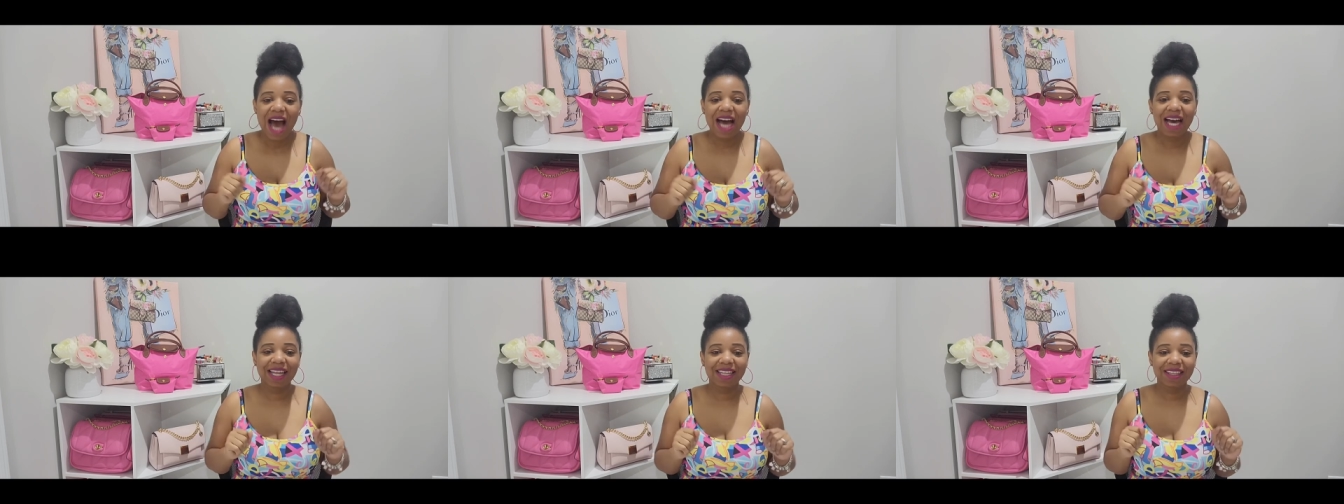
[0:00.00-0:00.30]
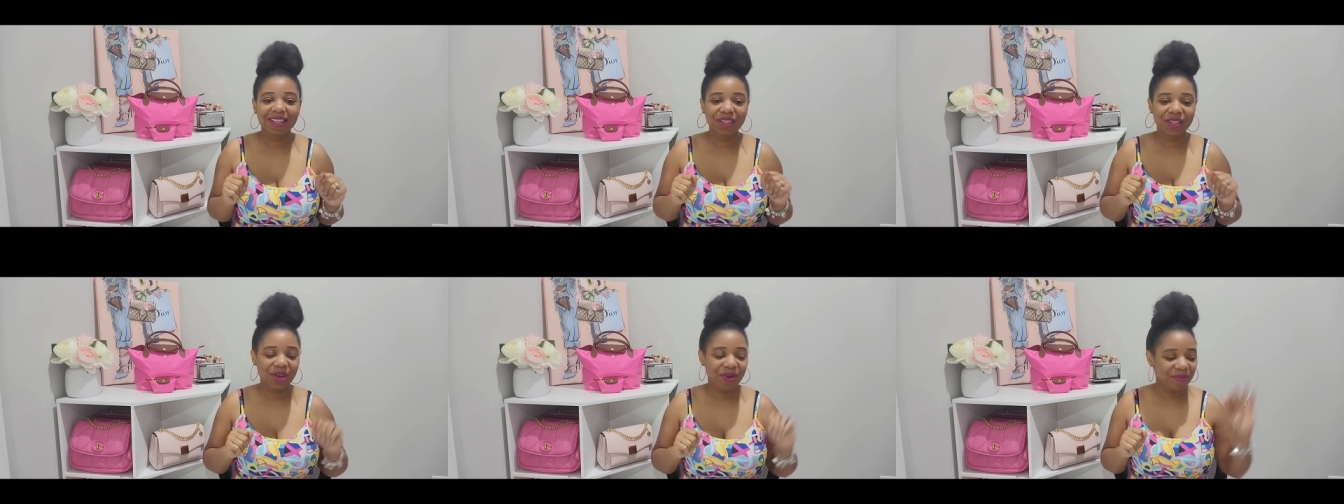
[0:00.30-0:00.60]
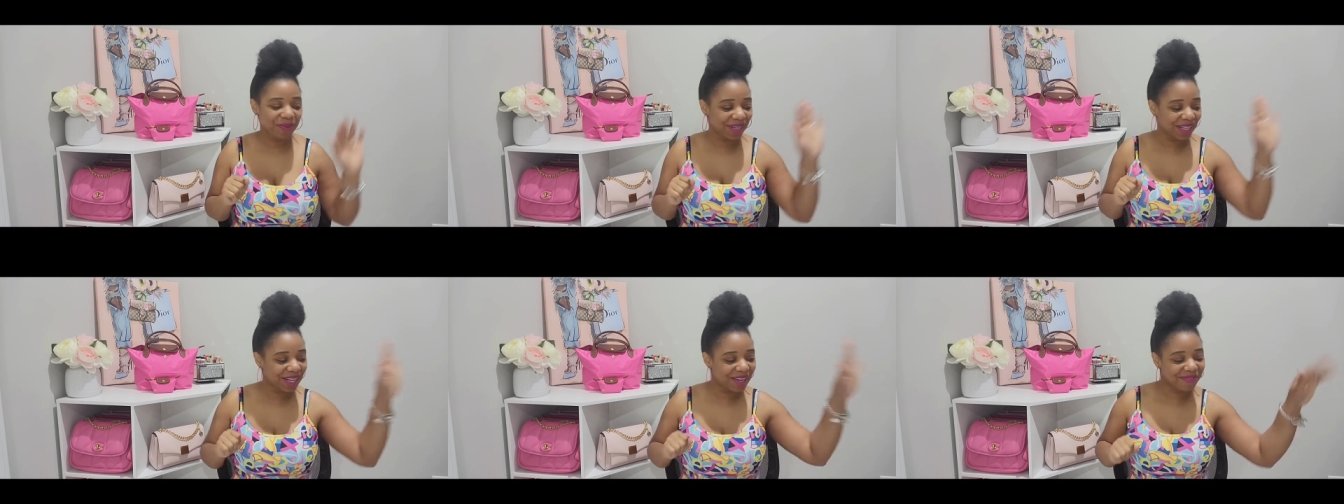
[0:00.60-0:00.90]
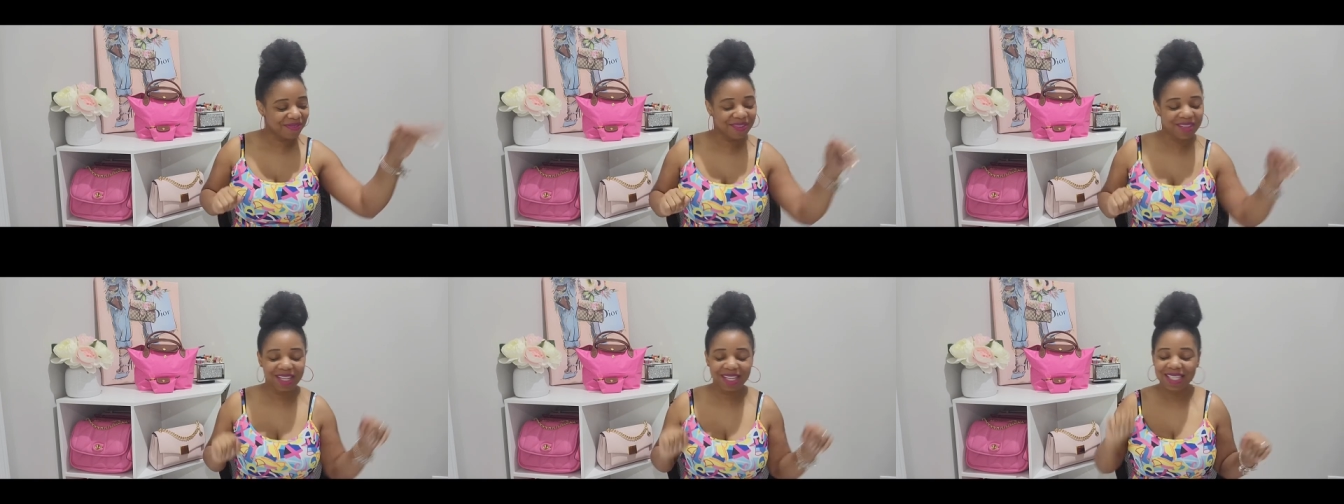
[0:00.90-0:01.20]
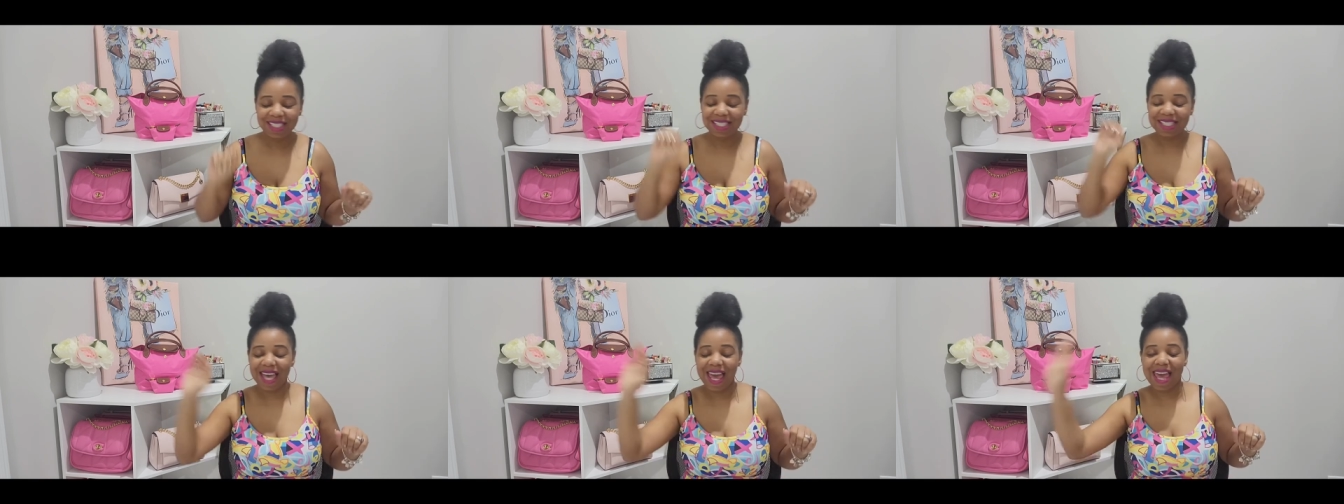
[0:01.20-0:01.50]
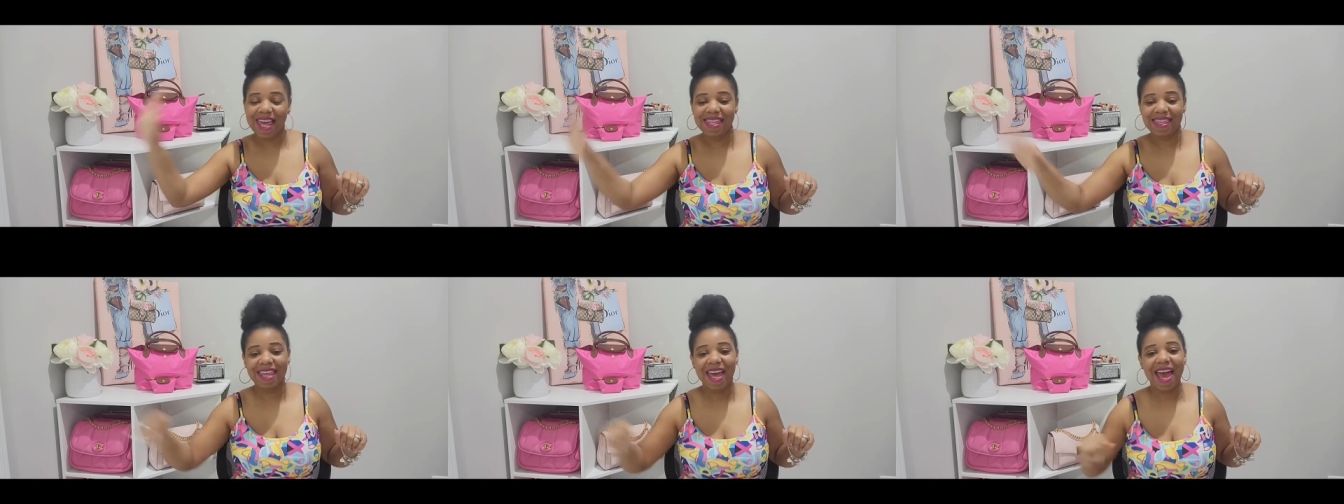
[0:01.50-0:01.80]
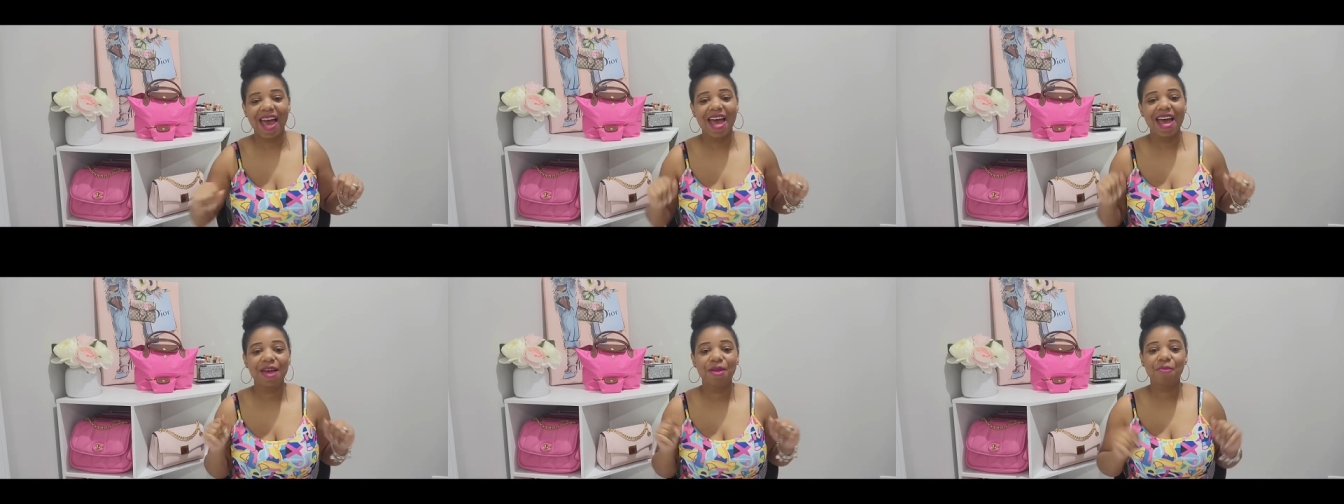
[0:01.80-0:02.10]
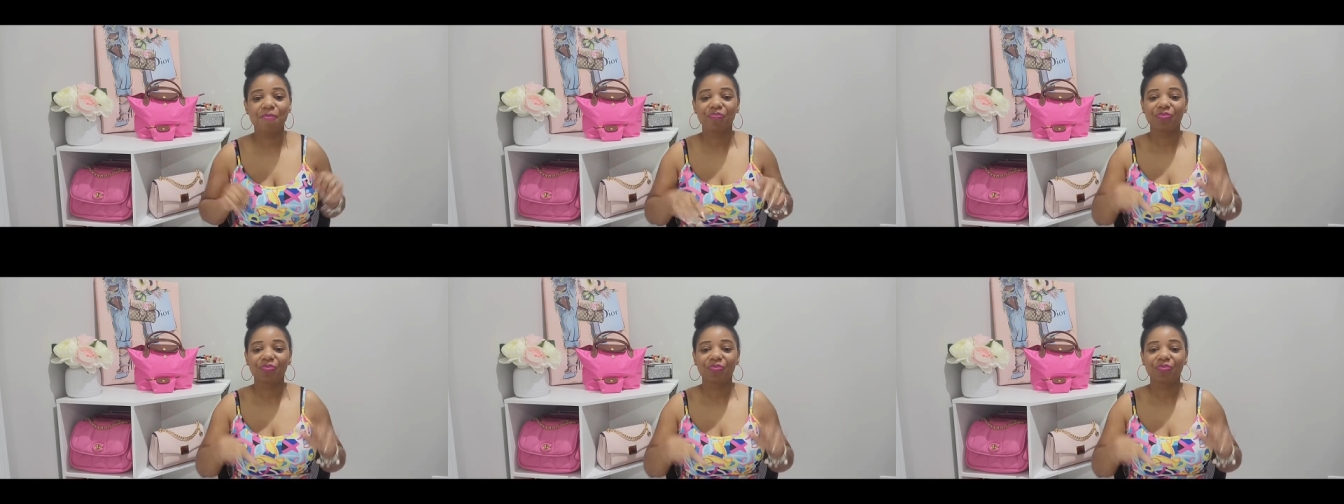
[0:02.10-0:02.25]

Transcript: a little bit of this and that